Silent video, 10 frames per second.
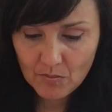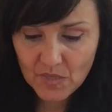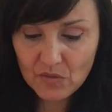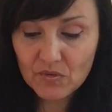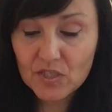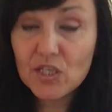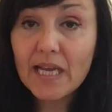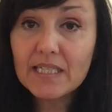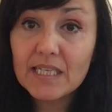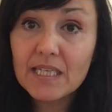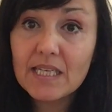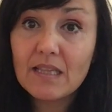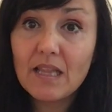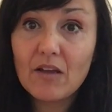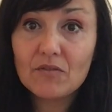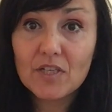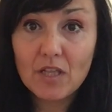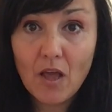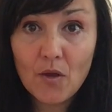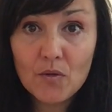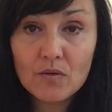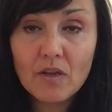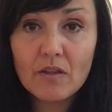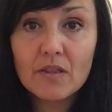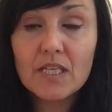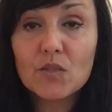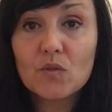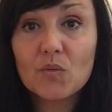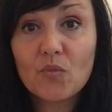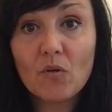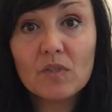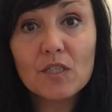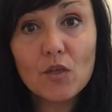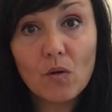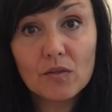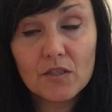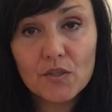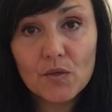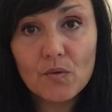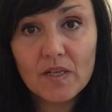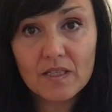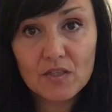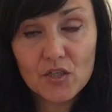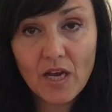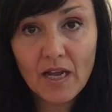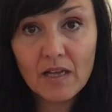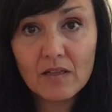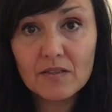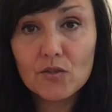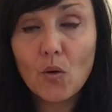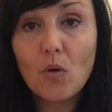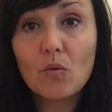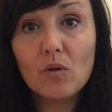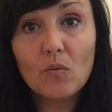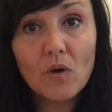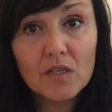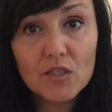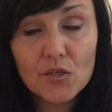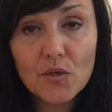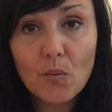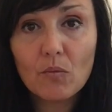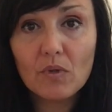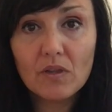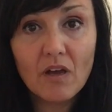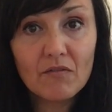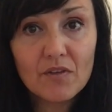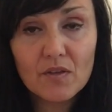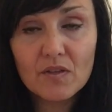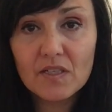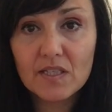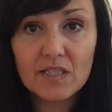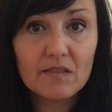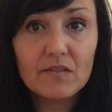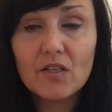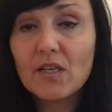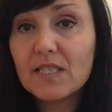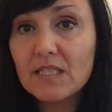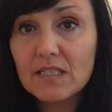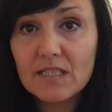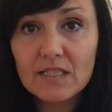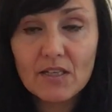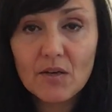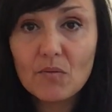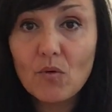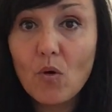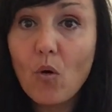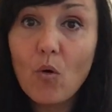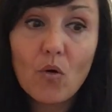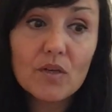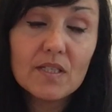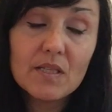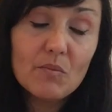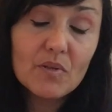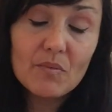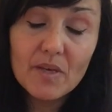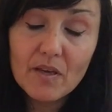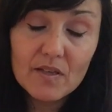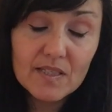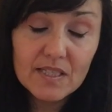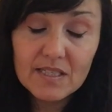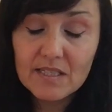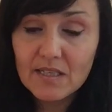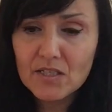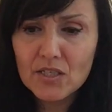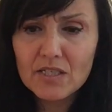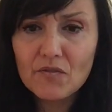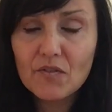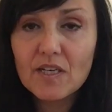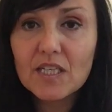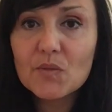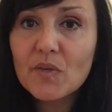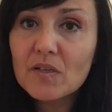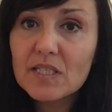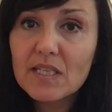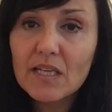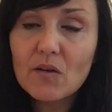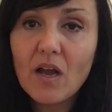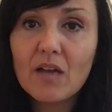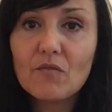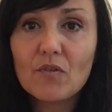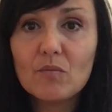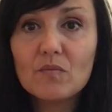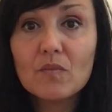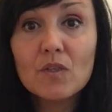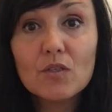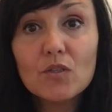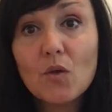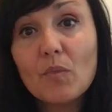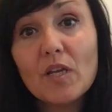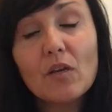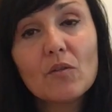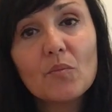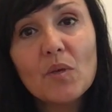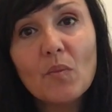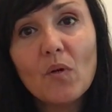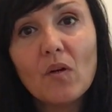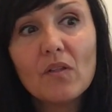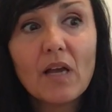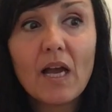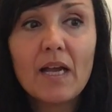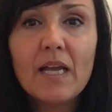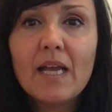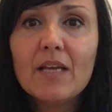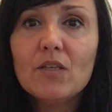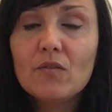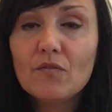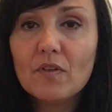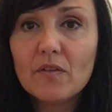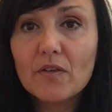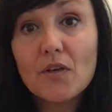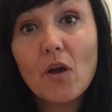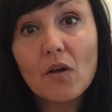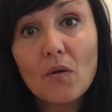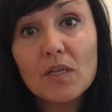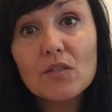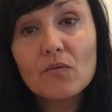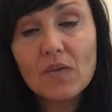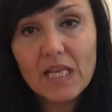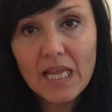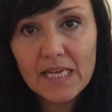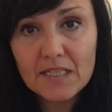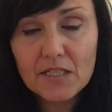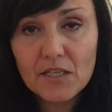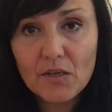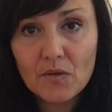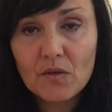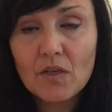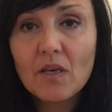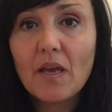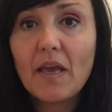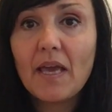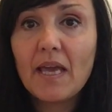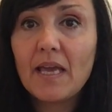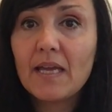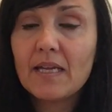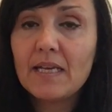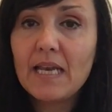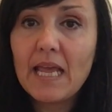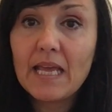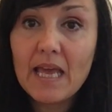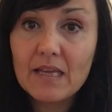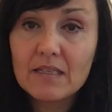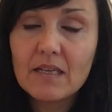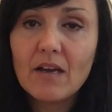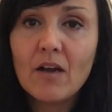Being rejected and left alone, this was probably told to you as a child. No one will want you, no one will love you, this is dirty, this is terrible, or simply because it's such a different experience that you had from so many other people that you feel they're not going to relate to you. And again,